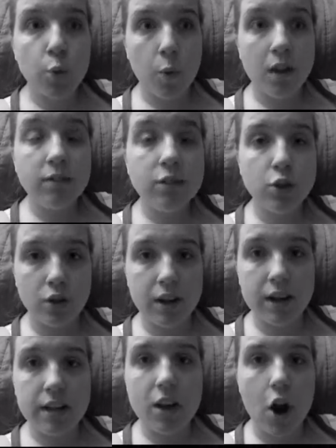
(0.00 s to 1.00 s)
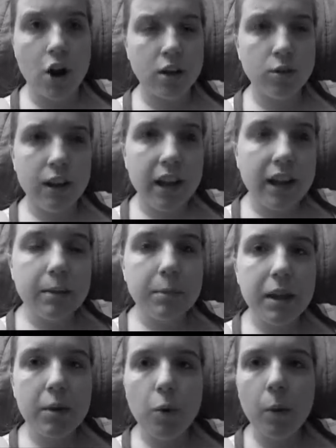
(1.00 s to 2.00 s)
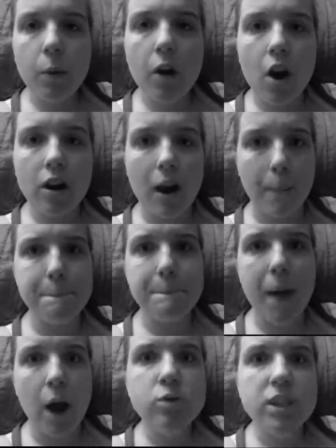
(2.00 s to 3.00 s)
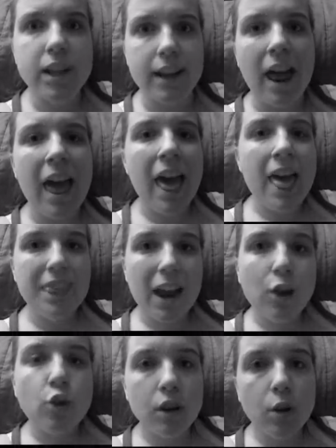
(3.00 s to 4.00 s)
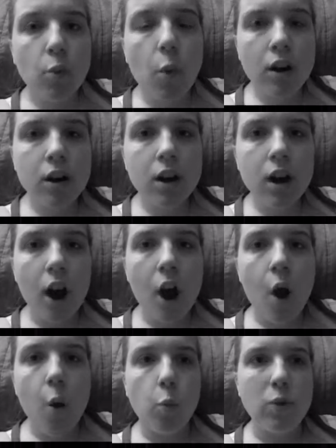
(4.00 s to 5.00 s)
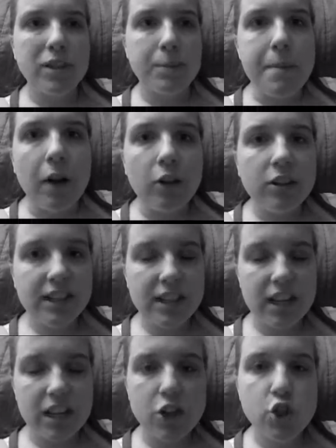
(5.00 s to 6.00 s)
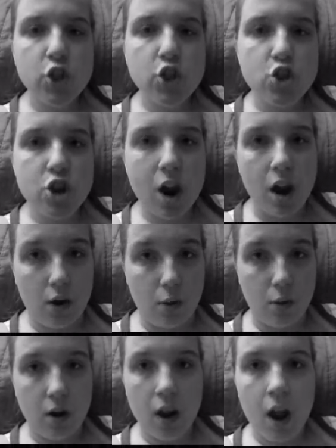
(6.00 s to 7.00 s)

12 degrees? Are you kidding me? We were on a mountain. That creek water was melted snow.